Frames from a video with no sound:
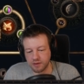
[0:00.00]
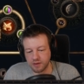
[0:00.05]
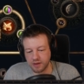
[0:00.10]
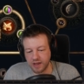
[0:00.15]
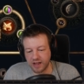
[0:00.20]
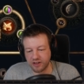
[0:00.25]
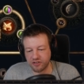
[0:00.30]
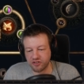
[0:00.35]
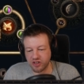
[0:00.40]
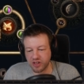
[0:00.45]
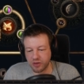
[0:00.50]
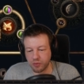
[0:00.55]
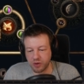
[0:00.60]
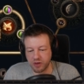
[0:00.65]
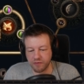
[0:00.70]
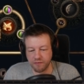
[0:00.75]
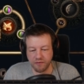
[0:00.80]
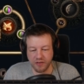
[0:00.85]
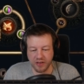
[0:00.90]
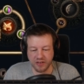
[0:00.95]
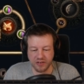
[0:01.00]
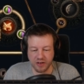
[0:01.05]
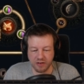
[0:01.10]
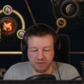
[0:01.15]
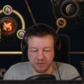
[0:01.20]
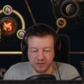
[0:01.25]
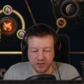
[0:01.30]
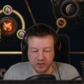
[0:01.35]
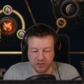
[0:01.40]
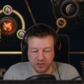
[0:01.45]
Actually, we can fix our
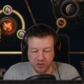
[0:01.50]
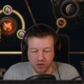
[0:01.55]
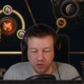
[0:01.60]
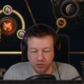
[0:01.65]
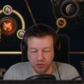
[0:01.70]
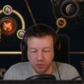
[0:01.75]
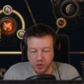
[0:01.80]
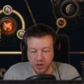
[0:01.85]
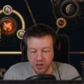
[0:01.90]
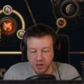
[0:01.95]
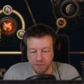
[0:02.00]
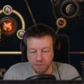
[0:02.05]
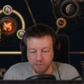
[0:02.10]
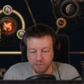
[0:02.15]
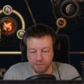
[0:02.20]
resist another way.